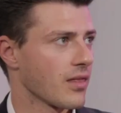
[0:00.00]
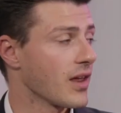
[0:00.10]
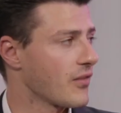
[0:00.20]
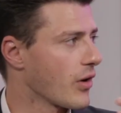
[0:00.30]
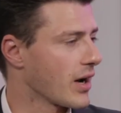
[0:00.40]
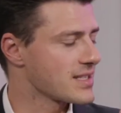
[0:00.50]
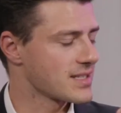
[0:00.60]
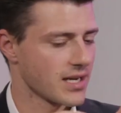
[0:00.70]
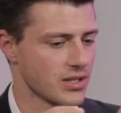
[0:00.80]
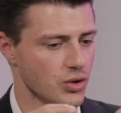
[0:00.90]
Therefore, I
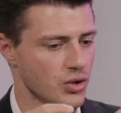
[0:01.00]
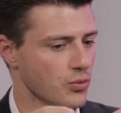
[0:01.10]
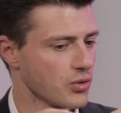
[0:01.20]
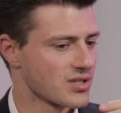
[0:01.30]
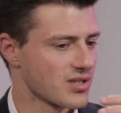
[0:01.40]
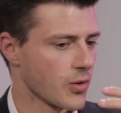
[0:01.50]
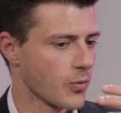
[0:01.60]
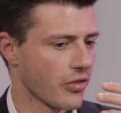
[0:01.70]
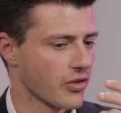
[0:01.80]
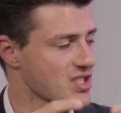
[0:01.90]
said you would start
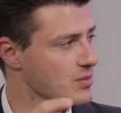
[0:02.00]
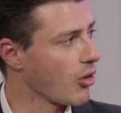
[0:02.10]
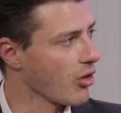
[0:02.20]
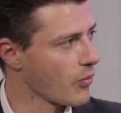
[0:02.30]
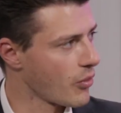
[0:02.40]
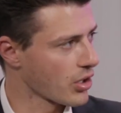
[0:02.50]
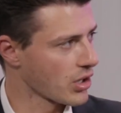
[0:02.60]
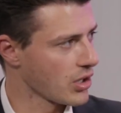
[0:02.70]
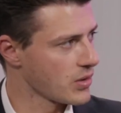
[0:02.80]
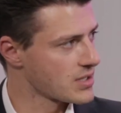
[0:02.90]
with smaller
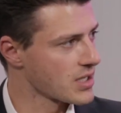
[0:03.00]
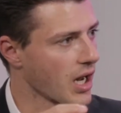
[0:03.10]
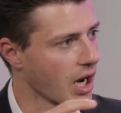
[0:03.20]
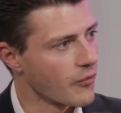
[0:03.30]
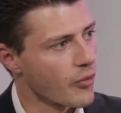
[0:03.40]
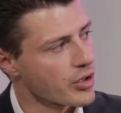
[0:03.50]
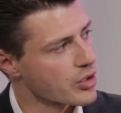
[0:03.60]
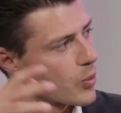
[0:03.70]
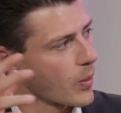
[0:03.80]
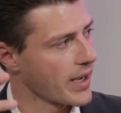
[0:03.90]
workloads and work
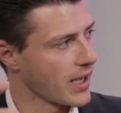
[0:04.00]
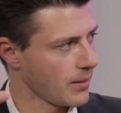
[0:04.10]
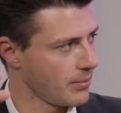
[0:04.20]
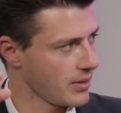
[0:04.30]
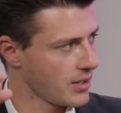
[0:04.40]
your way up.